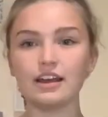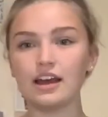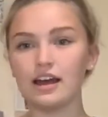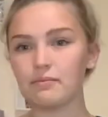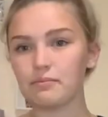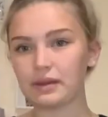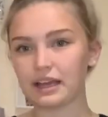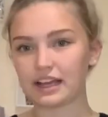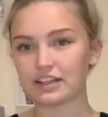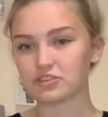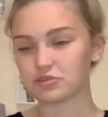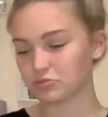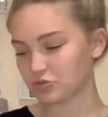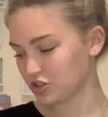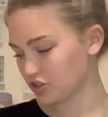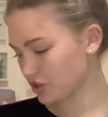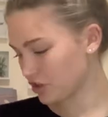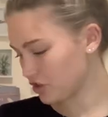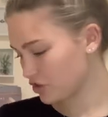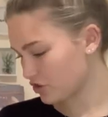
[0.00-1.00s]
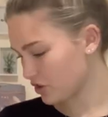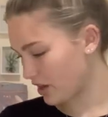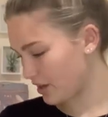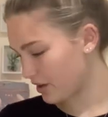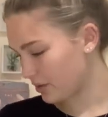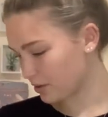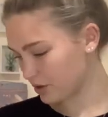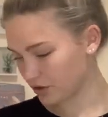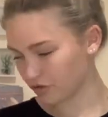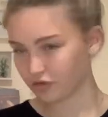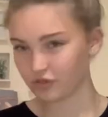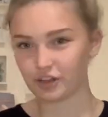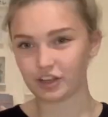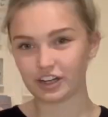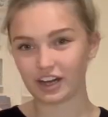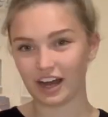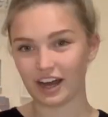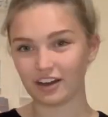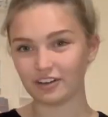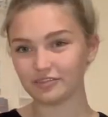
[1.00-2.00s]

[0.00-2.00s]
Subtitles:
But yeah, so I'm just gonna try that one on for you now.